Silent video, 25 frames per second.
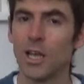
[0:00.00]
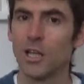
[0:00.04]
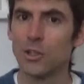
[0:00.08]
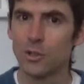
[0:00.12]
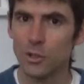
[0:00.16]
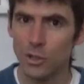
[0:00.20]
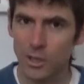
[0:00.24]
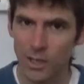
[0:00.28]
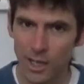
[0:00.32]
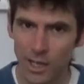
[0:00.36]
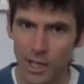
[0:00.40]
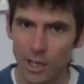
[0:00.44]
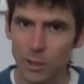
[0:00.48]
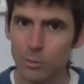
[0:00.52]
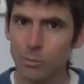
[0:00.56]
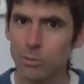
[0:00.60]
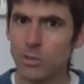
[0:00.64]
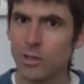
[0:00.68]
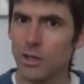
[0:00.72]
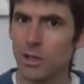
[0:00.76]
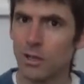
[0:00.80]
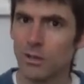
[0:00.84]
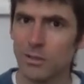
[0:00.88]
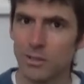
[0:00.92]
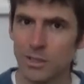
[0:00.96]
to help
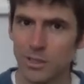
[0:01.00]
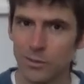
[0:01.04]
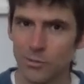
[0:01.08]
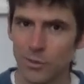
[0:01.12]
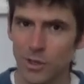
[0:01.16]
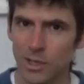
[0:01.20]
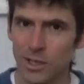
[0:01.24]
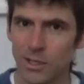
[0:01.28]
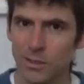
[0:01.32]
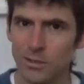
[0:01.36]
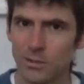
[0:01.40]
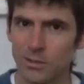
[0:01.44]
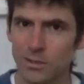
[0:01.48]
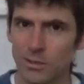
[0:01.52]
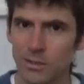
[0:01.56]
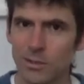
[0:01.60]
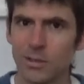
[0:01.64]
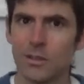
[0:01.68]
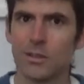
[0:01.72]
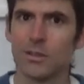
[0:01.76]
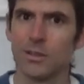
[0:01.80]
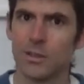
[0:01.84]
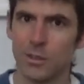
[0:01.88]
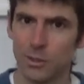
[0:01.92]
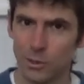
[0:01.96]
cultivate
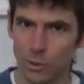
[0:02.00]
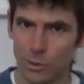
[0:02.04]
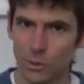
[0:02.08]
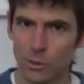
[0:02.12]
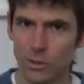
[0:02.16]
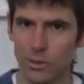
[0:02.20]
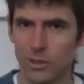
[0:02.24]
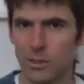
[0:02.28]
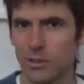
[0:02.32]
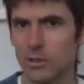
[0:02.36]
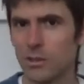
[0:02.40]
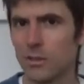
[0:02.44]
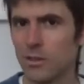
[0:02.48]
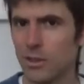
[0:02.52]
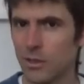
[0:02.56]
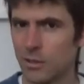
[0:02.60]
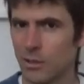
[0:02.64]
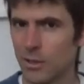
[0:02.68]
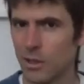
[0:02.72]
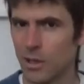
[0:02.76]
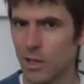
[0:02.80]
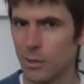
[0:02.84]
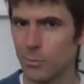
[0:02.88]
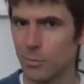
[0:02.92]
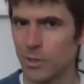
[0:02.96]
yoga and
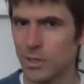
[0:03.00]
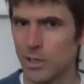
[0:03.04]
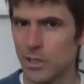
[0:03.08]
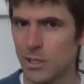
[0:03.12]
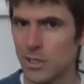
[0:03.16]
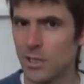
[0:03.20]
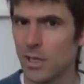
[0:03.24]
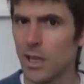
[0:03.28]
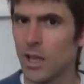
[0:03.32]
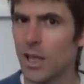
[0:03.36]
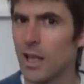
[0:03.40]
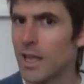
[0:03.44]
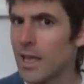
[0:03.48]
harmony